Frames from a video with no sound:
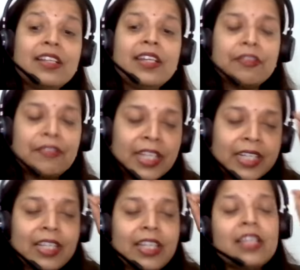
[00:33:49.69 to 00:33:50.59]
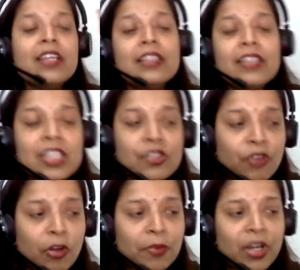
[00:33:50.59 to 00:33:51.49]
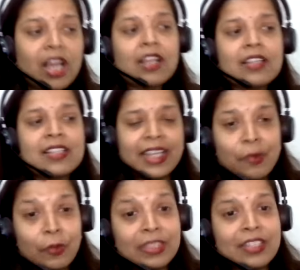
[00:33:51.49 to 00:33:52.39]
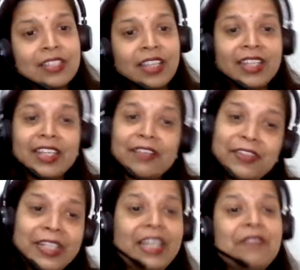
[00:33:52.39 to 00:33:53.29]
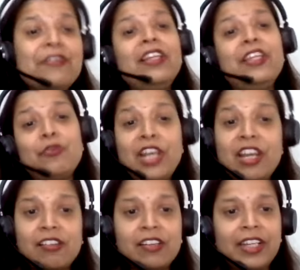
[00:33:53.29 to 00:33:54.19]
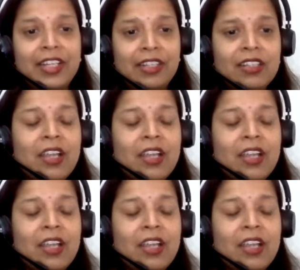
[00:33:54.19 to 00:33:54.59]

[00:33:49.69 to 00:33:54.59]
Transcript: then definitely these formulas and all this thing definitely will you will learn it.